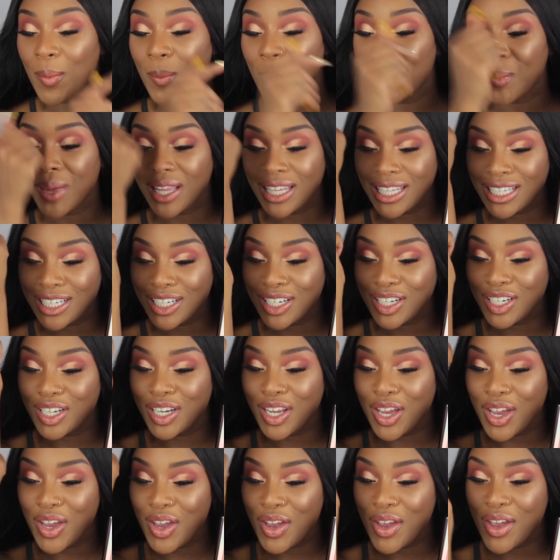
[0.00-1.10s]
melanin
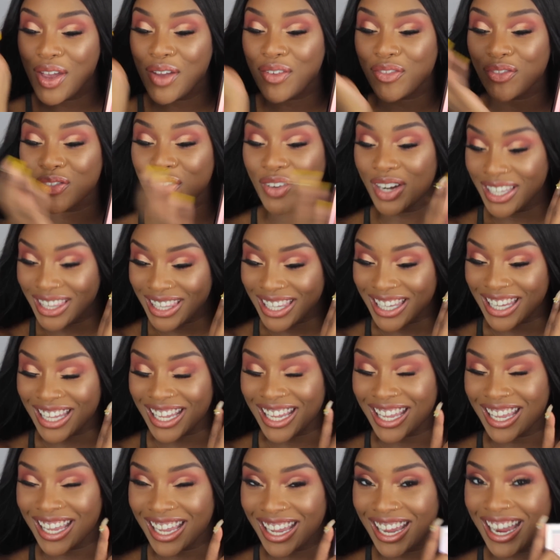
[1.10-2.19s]

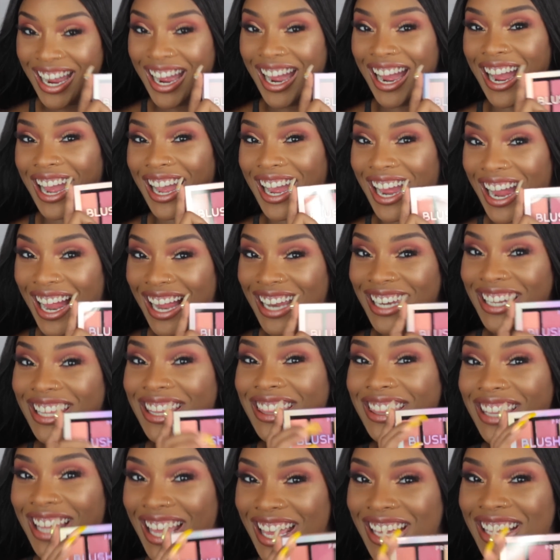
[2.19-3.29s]
friendly. I kind of
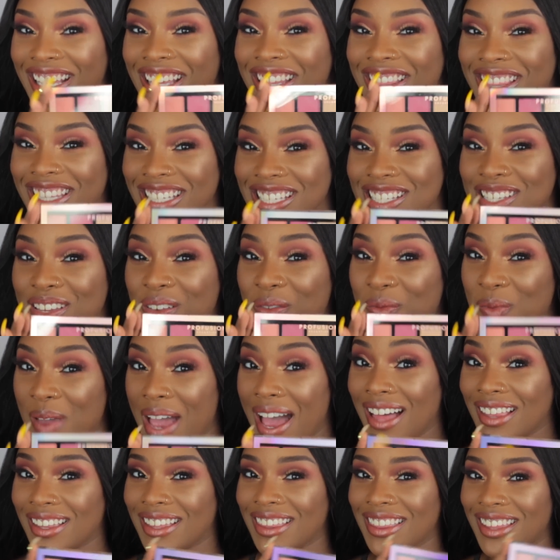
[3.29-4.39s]
like this
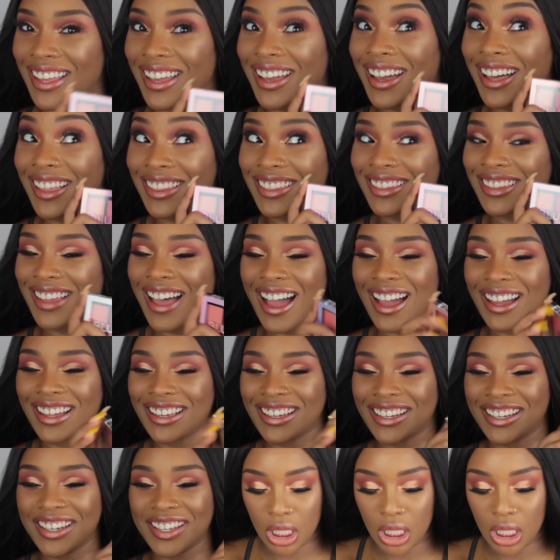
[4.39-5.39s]
palette like a lot.